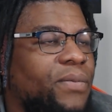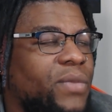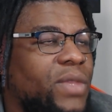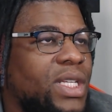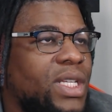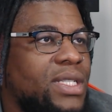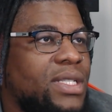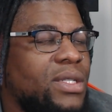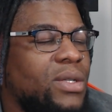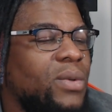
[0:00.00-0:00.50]

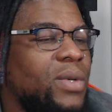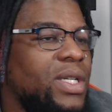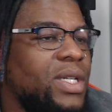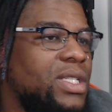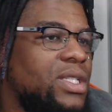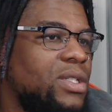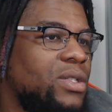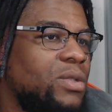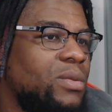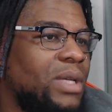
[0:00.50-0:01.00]
this is going
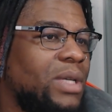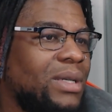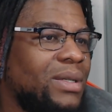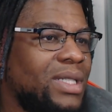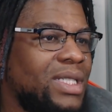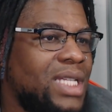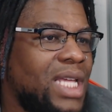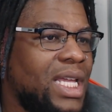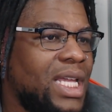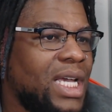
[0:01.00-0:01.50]
to be
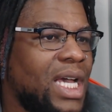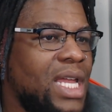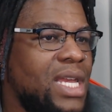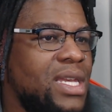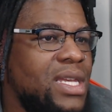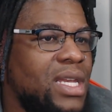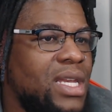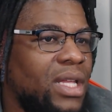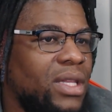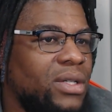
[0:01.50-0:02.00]
able to take
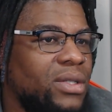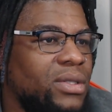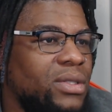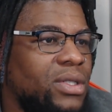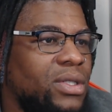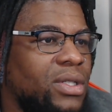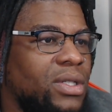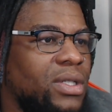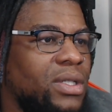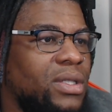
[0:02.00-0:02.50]
another
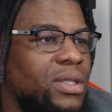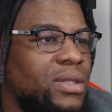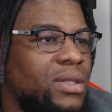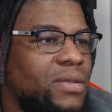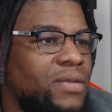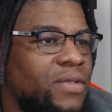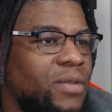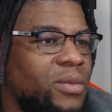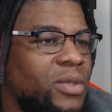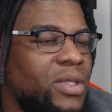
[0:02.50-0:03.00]
card
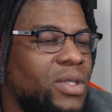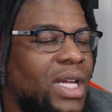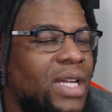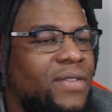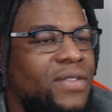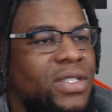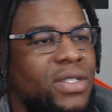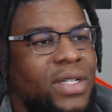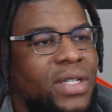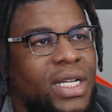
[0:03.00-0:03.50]
from your
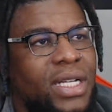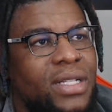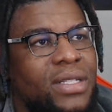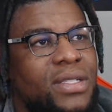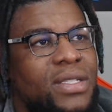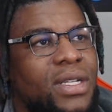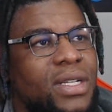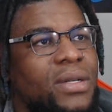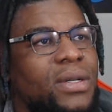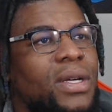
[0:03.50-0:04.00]
life to your hand.
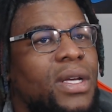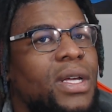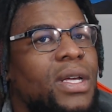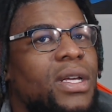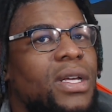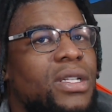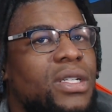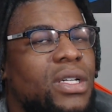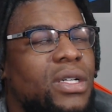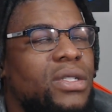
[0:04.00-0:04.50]
So
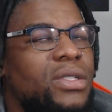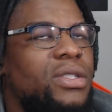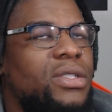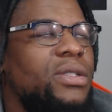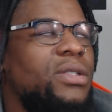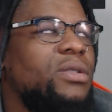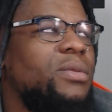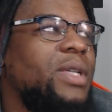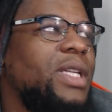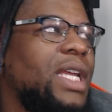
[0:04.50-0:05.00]
turn 2,
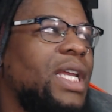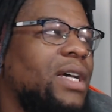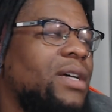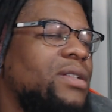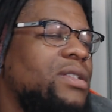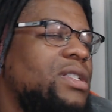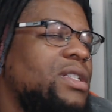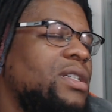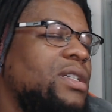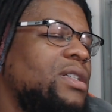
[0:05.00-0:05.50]
you'll be
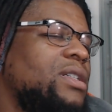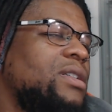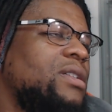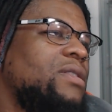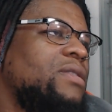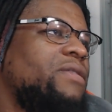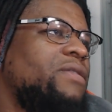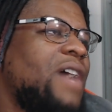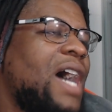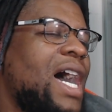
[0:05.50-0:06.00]
down to
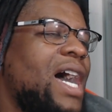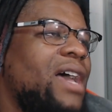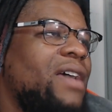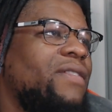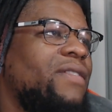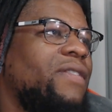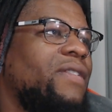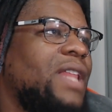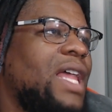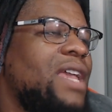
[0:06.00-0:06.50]

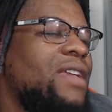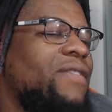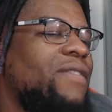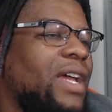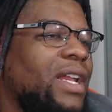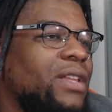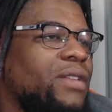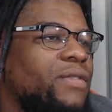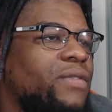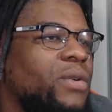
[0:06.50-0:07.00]
5 life
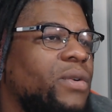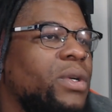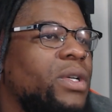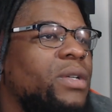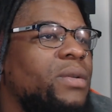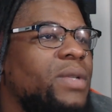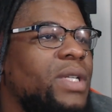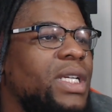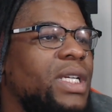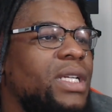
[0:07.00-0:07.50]
out of the 4
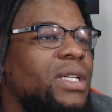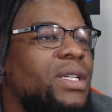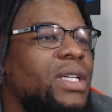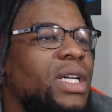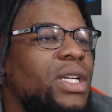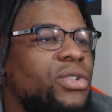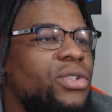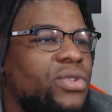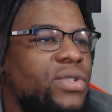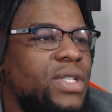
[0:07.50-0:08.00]
you need.
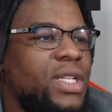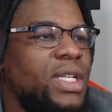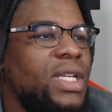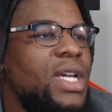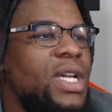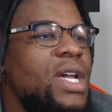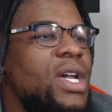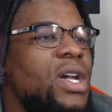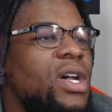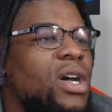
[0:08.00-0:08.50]
Interesting.
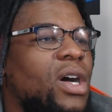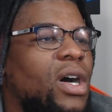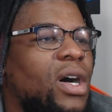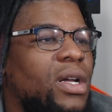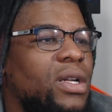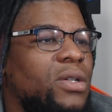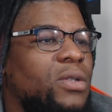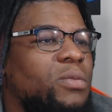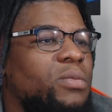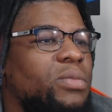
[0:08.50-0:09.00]

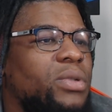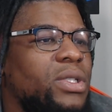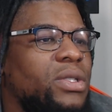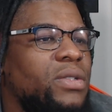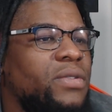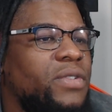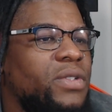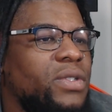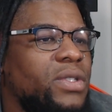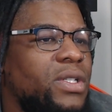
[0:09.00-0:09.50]
Auto blue,
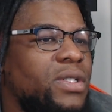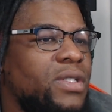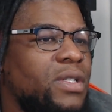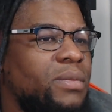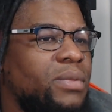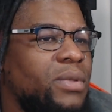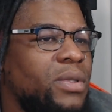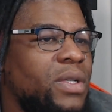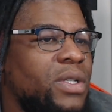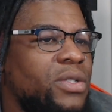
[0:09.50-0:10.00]
if your leader is a
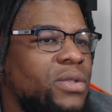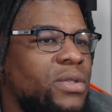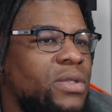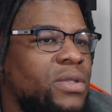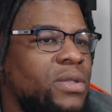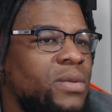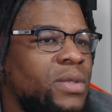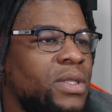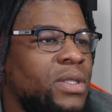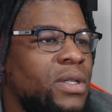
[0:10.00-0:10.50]
blue Android
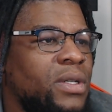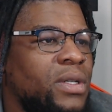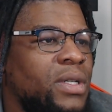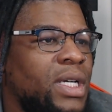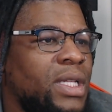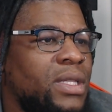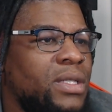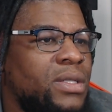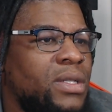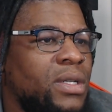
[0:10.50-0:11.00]
21 card,
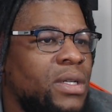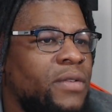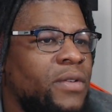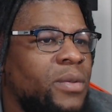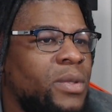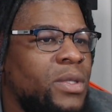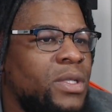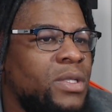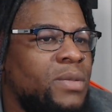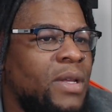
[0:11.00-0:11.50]
at the start of your
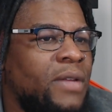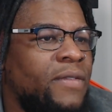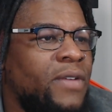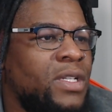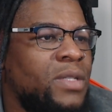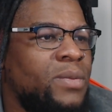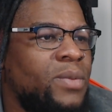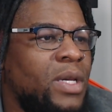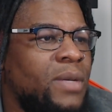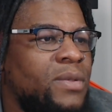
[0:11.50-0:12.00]
opponent's main
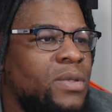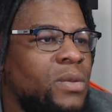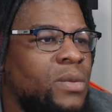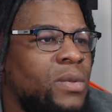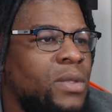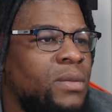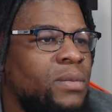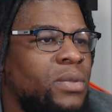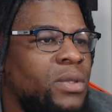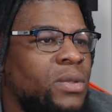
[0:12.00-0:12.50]
phase, play up to
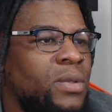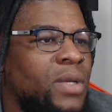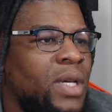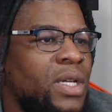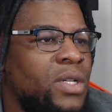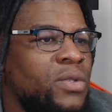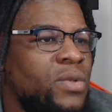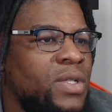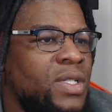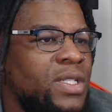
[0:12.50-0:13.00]
one blue
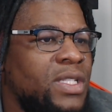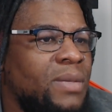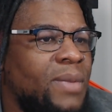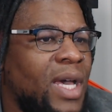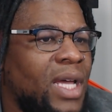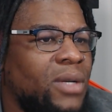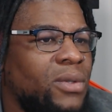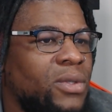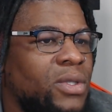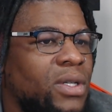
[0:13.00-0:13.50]
Android Z
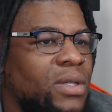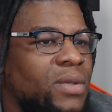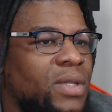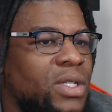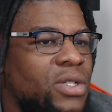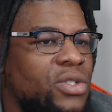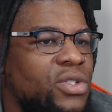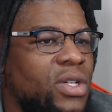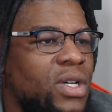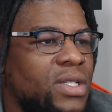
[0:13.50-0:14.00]
battle card with
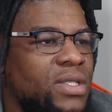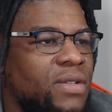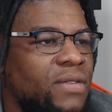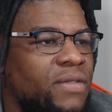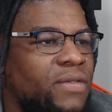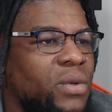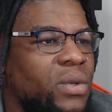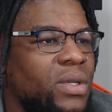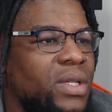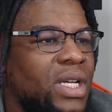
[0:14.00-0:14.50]
an energy cost of
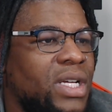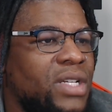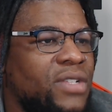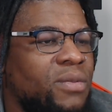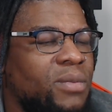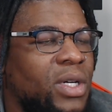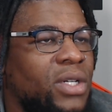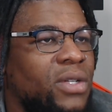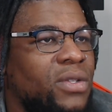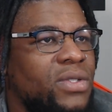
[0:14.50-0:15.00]
4 or less
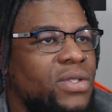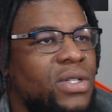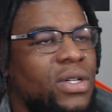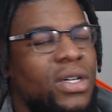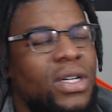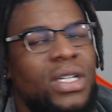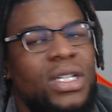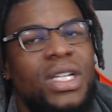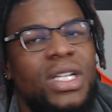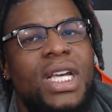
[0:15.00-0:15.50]
from under this
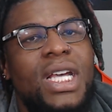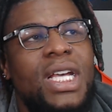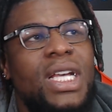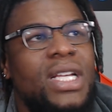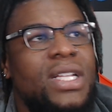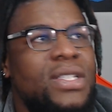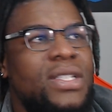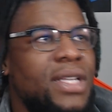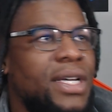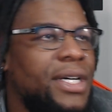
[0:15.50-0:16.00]
card.
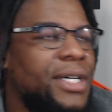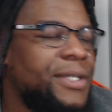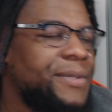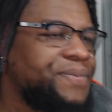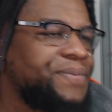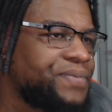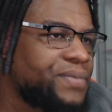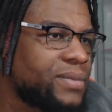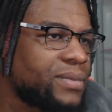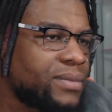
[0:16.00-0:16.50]

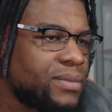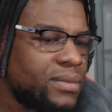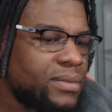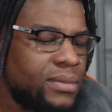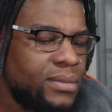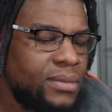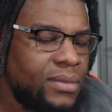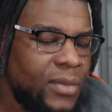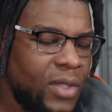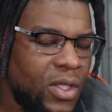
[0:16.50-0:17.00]
So
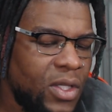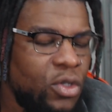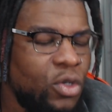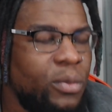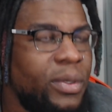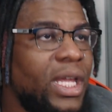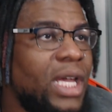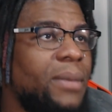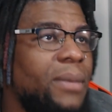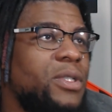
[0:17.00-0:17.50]
you'll
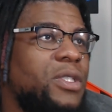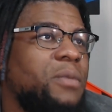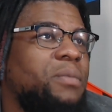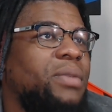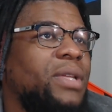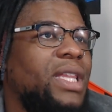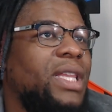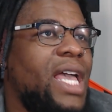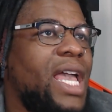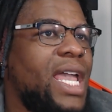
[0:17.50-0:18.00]
be able to
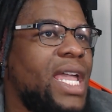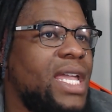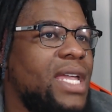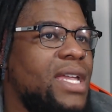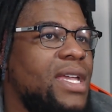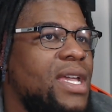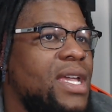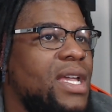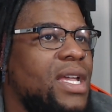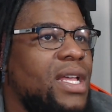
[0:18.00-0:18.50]
play
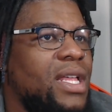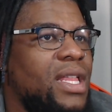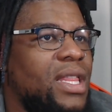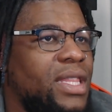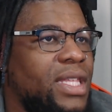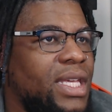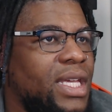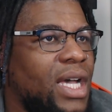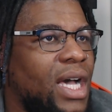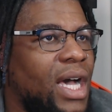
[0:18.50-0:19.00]

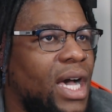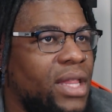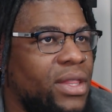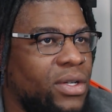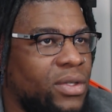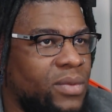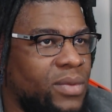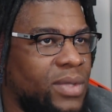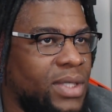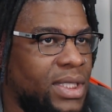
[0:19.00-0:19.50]
the
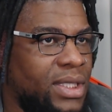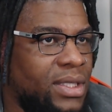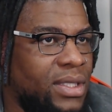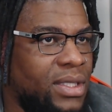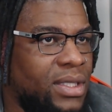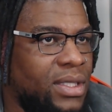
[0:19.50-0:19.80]
other one,